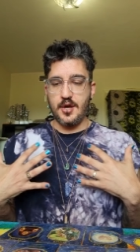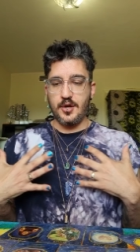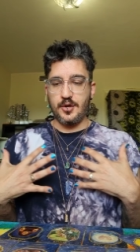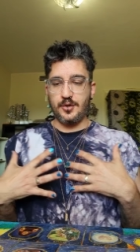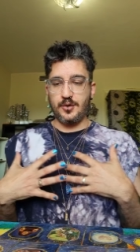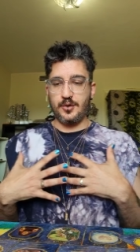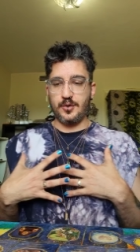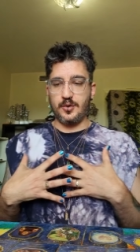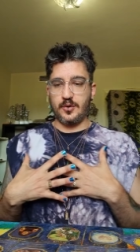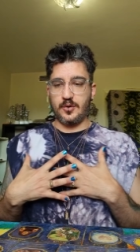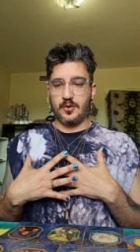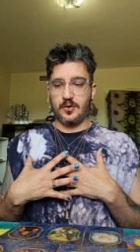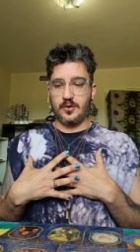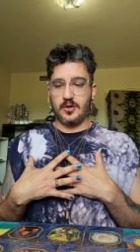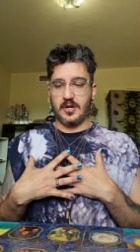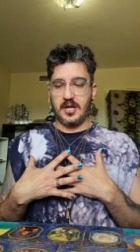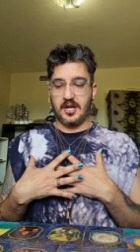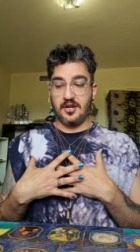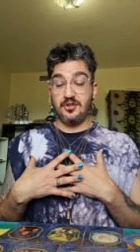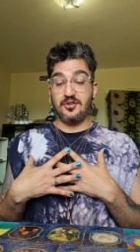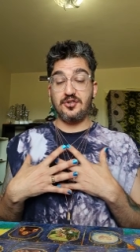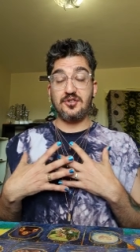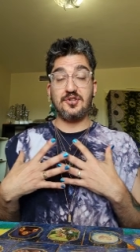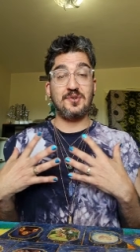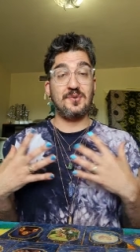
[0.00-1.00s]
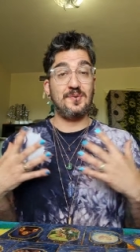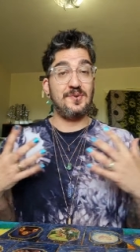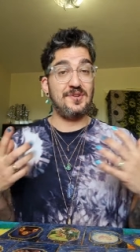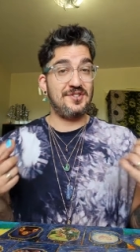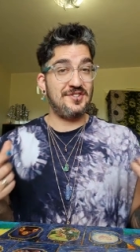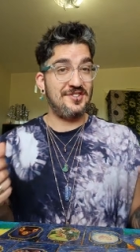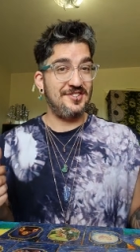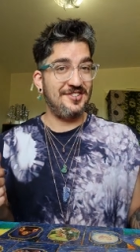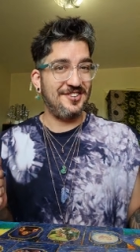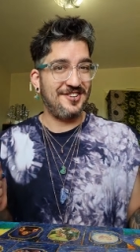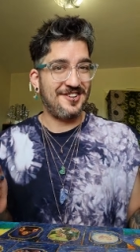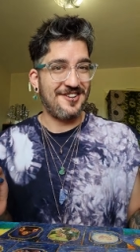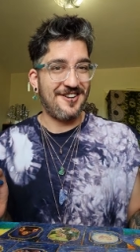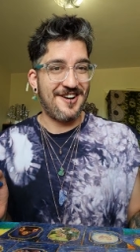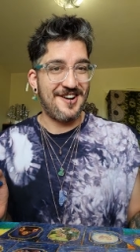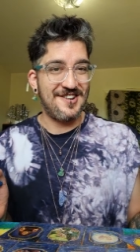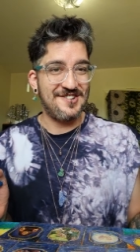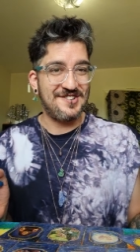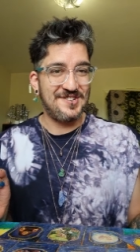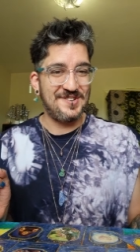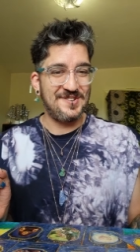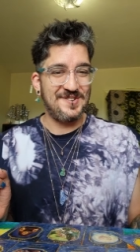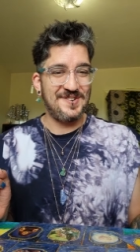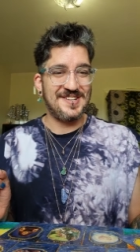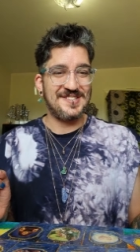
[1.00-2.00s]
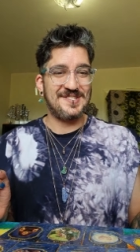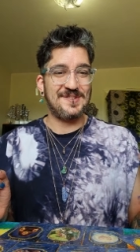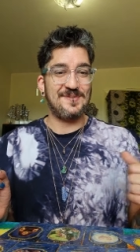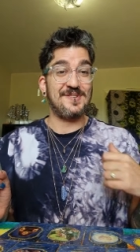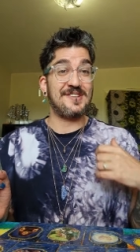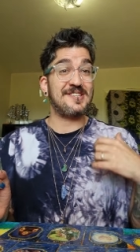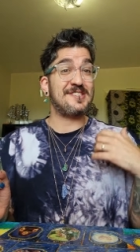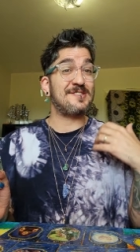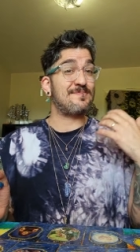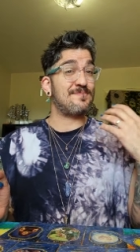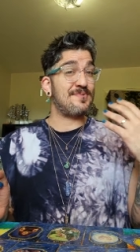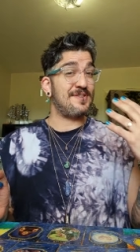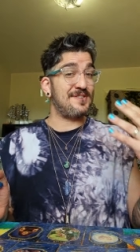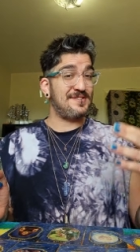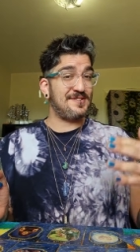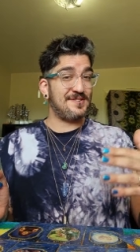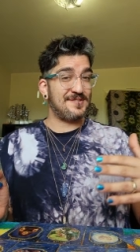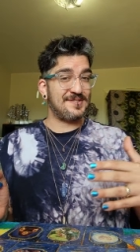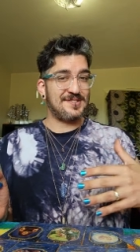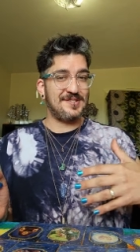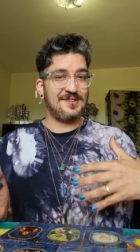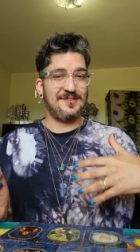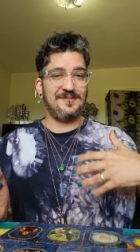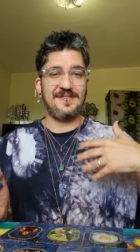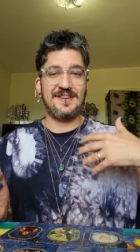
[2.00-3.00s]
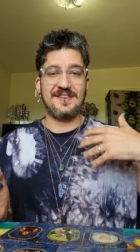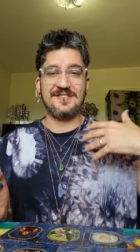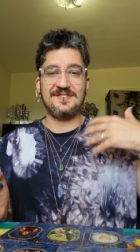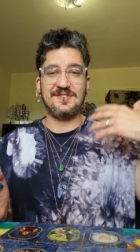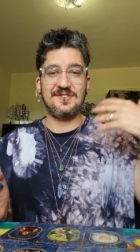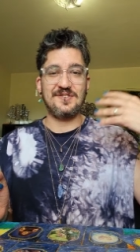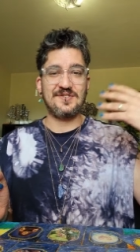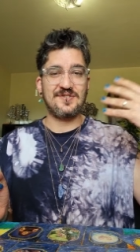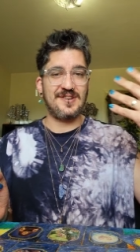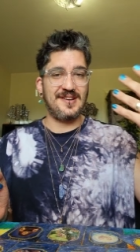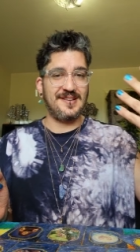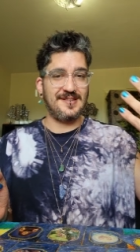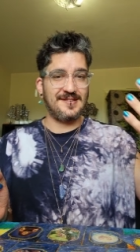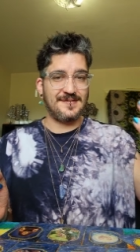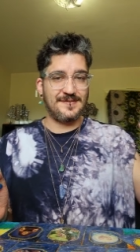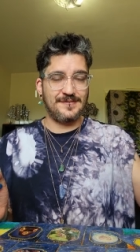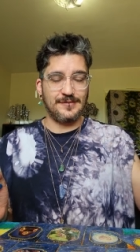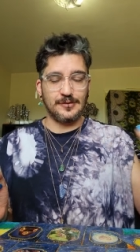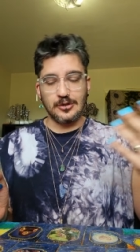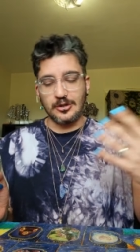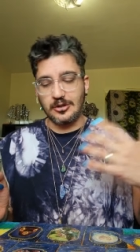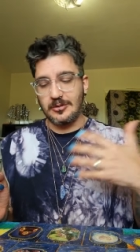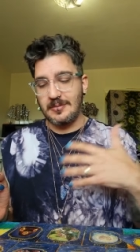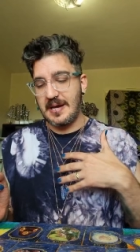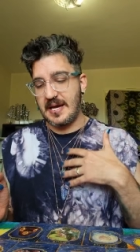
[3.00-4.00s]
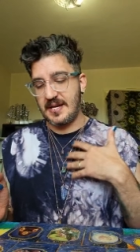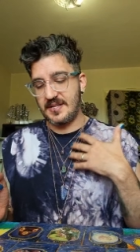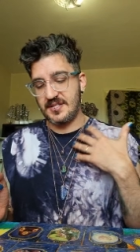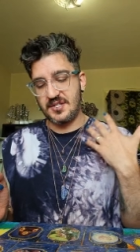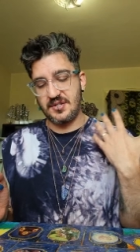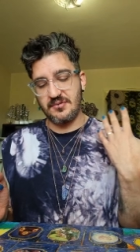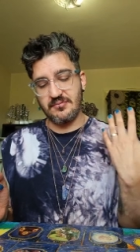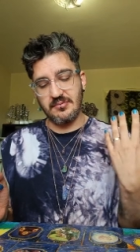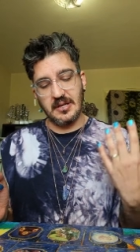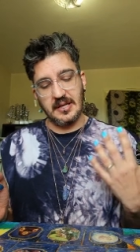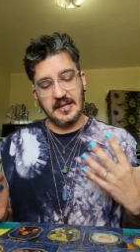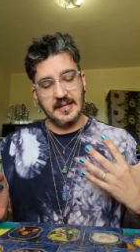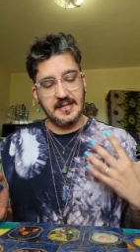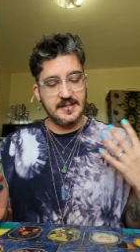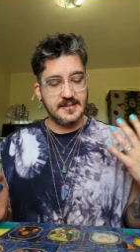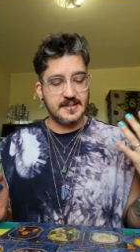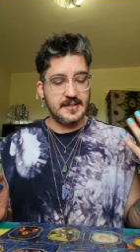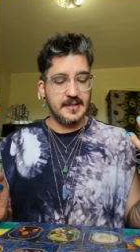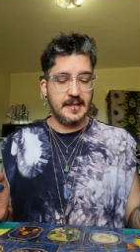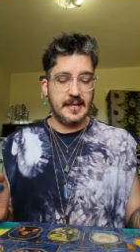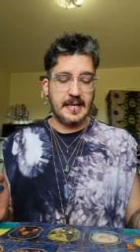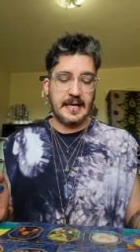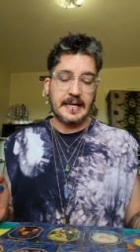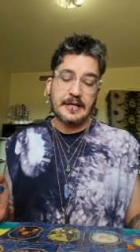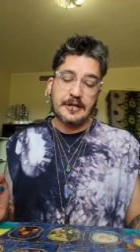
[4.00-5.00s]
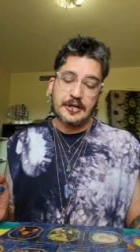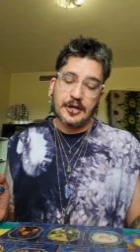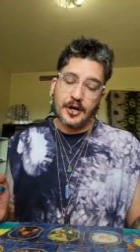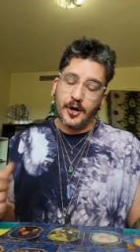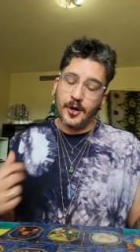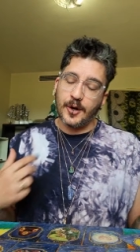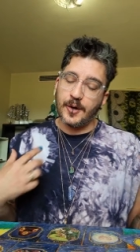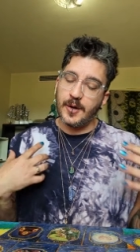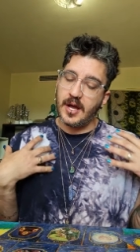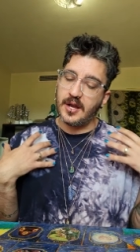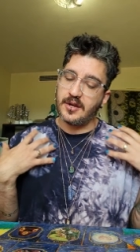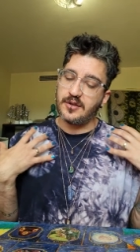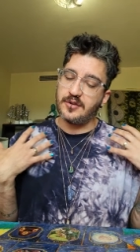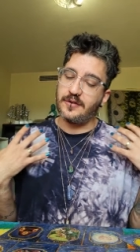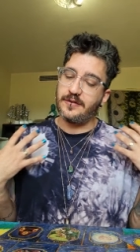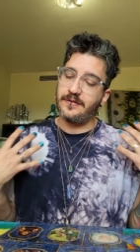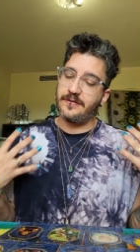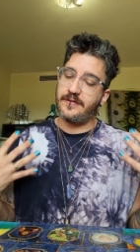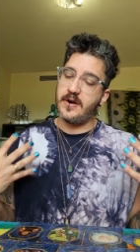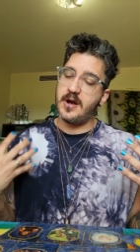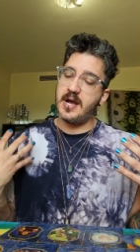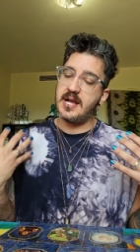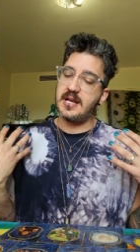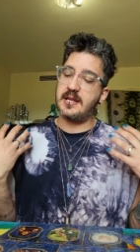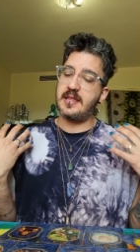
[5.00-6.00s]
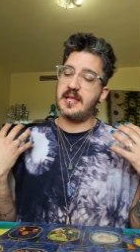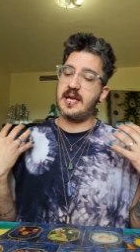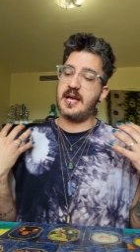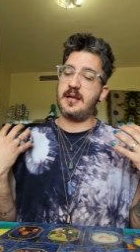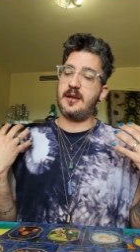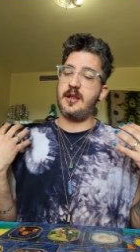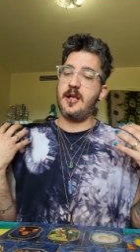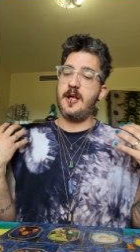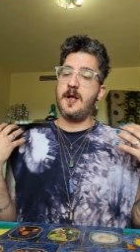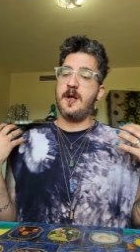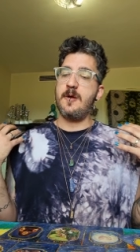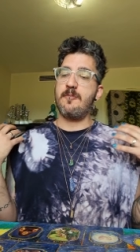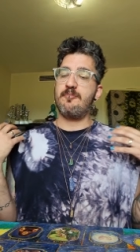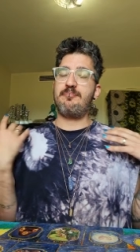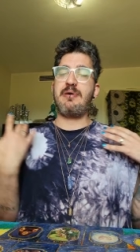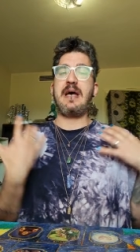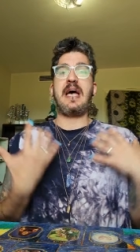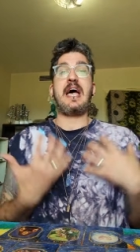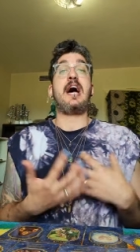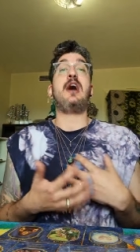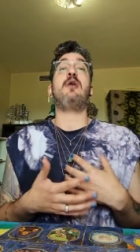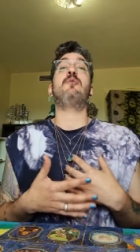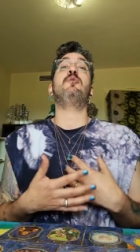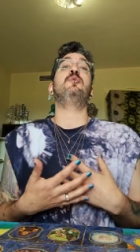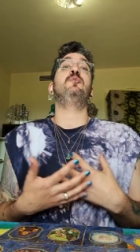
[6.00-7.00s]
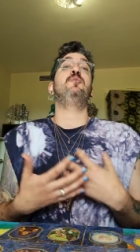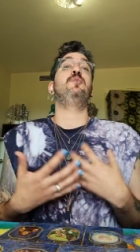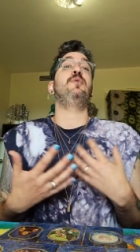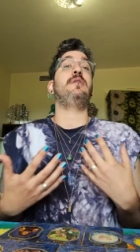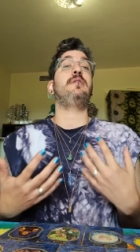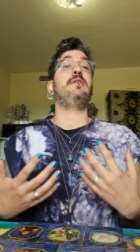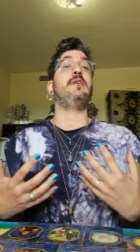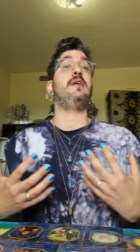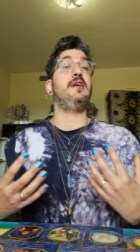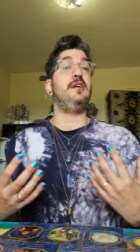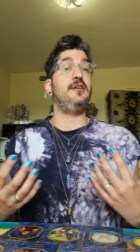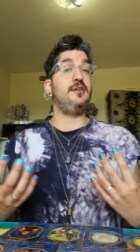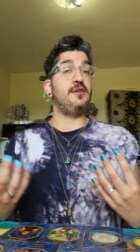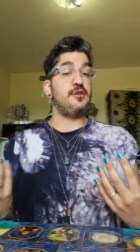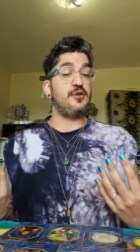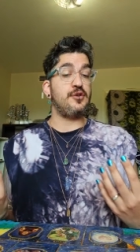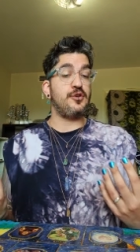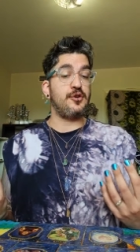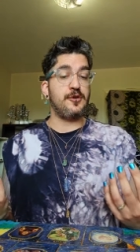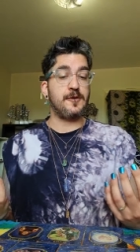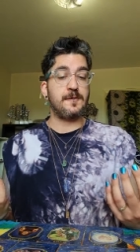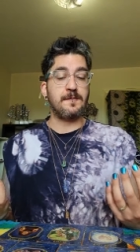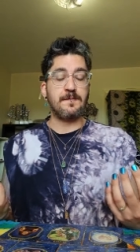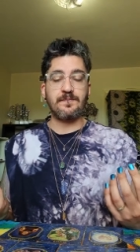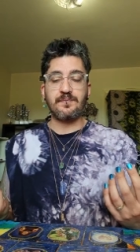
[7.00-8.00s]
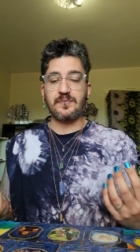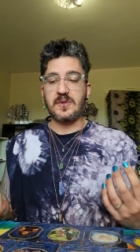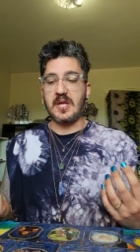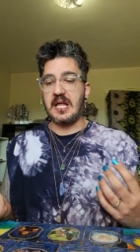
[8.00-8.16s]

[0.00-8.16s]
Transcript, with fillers: your intuition guide you as you express yourself, as you transform, as you release and let go, and you find that power within you,